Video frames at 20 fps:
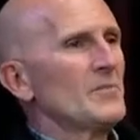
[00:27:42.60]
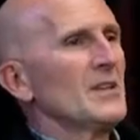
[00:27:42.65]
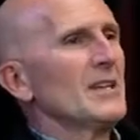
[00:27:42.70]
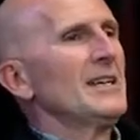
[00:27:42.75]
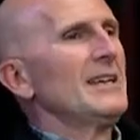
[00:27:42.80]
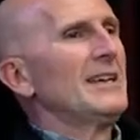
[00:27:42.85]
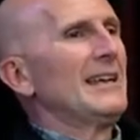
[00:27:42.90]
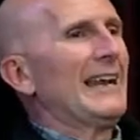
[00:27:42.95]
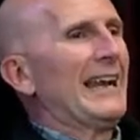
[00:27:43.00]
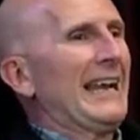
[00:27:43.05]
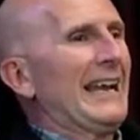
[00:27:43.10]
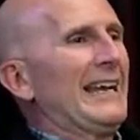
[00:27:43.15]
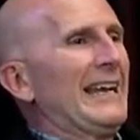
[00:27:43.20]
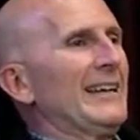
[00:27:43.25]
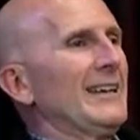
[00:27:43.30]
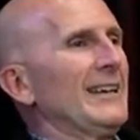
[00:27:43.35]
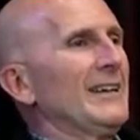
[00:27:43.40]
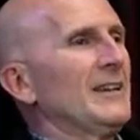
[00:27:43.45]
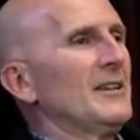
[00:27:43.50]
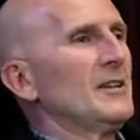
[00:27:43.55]

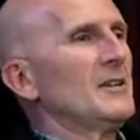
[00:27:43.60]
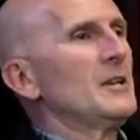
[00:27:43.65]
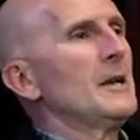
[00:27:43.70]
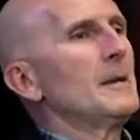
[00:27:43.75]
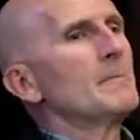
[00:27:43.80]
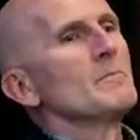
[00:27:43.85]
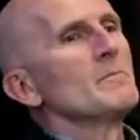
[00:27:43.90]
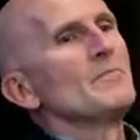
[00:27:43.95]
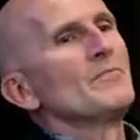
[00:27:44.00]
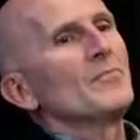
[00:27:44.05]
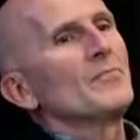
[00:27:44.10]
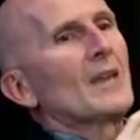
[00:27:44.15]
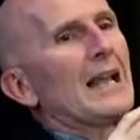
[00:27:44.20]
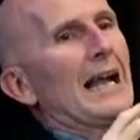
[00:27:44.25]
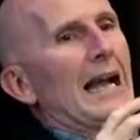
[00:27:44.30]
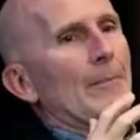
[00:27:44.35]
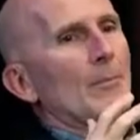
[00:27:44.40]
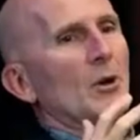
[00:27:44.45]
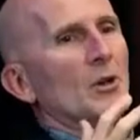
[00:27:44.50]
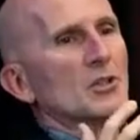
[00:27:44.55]
And
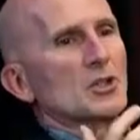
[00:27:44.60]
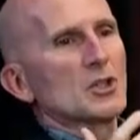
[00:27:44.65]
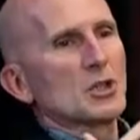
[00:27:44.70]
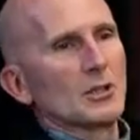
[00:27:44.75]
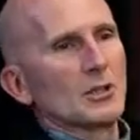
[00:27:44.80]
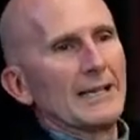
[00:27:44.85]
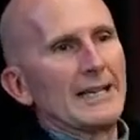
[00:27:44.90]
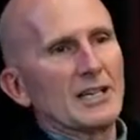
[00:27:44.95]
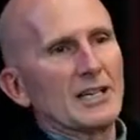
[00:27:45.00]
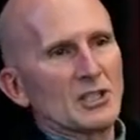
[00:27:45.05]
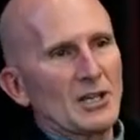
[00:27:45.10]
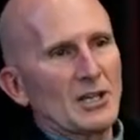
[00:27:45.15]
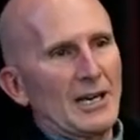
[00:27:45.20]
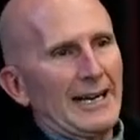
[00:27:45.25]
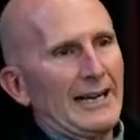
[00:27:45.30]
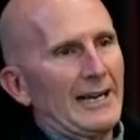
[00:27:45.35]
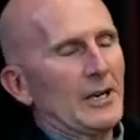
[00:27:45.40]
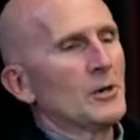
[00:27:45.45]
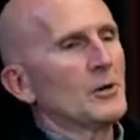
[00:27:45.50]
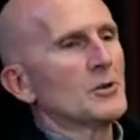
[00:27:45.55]
I'm on slick
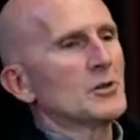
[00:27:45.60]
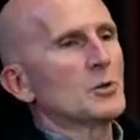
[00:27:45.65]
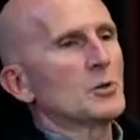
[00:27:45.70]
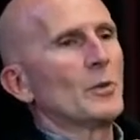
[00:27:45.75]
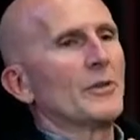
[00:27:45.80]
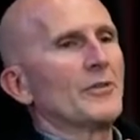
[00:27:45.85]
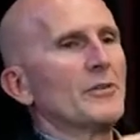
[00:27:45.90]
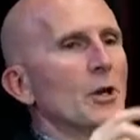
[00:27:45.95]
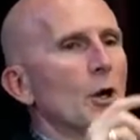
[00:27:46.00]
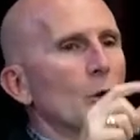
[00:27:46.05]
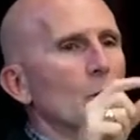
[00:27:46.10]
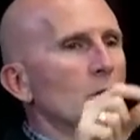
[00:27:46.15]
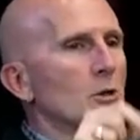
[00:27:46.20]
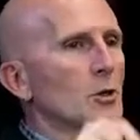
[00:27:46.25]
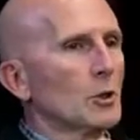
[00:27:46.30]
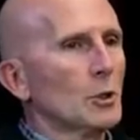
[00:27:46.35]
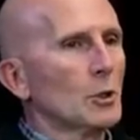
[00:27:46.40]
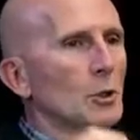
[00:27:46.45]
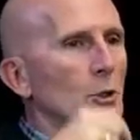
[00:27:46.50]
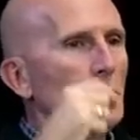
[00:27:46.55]
tires with no
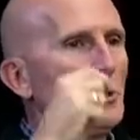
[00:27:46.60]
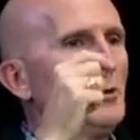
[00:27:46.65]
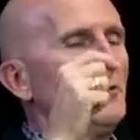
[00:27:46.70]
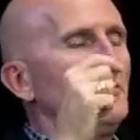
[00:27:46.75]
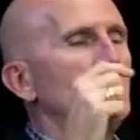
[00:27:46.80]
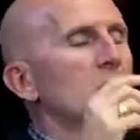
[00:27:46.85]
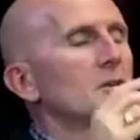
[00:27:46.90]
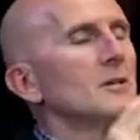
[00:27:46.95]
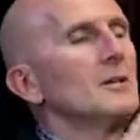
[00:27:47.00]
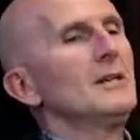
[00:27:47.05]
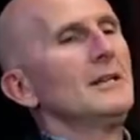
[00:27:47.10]
grooves.